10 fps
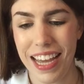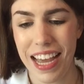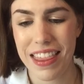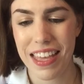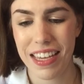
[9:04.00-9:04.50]

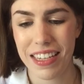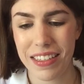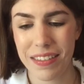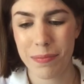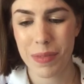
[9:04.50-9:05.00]
I
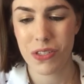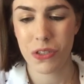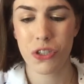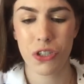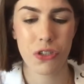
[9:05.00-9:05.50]
think
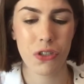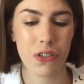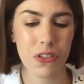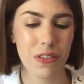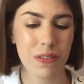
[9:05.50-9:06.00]
Mr.
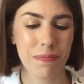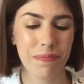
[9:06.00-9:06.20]
Churchill's